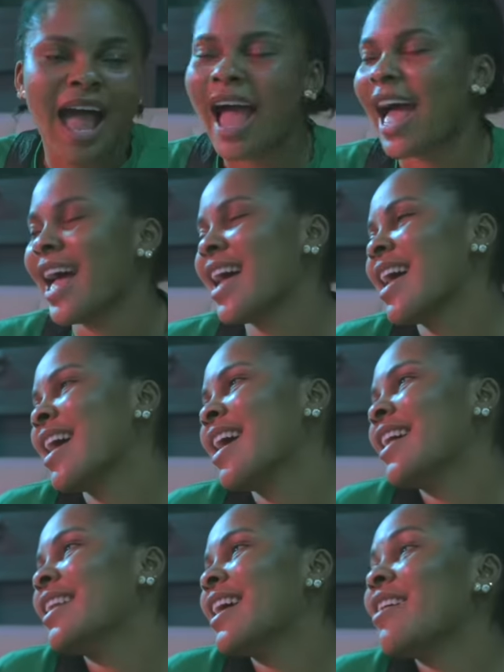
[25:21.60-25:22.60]
Ah,
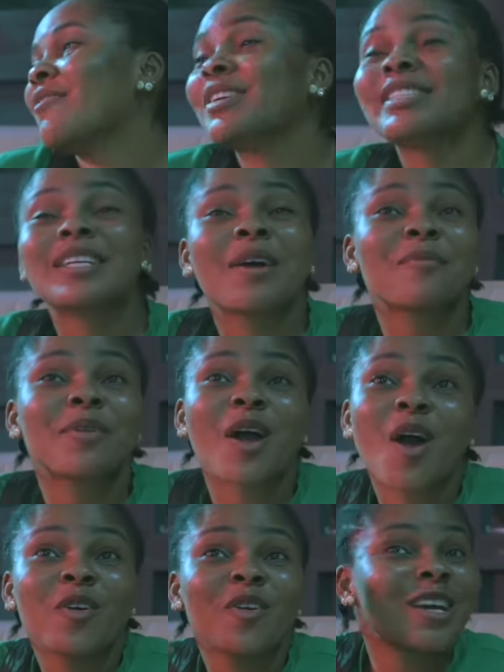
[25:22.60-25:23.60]
now every time
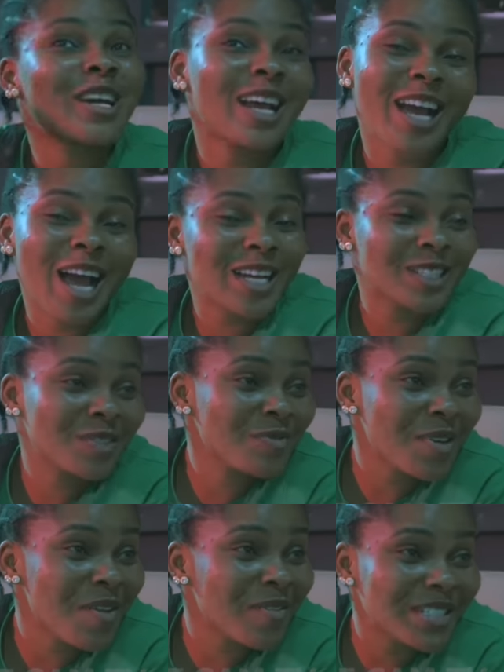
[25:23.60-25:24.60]
now I'm hungry, catch
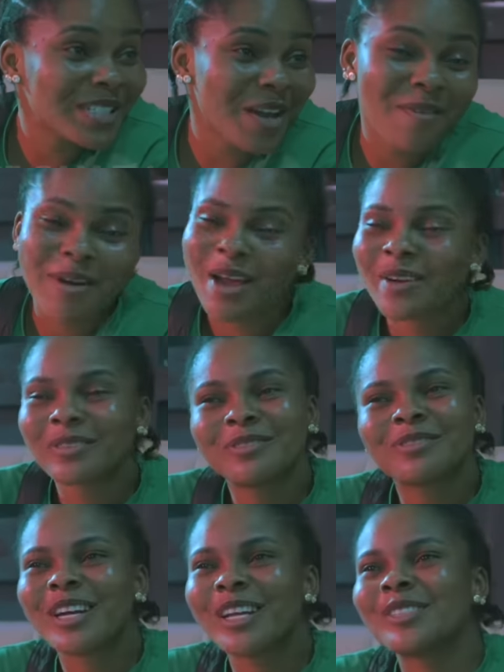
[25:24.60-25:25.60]
me. Every time I
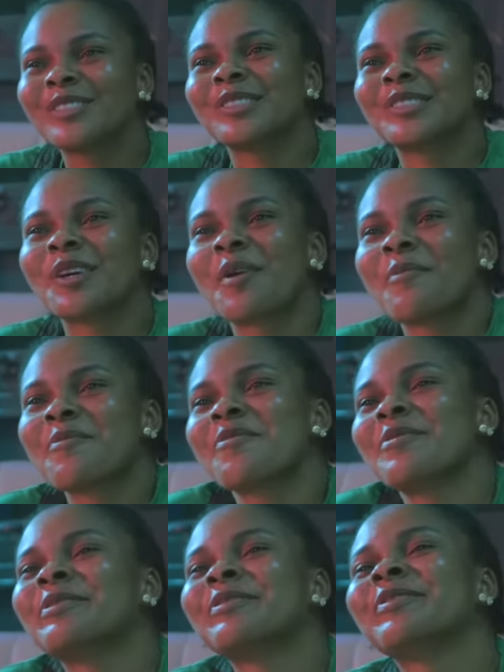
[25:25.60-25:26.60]
don't ready to chop. You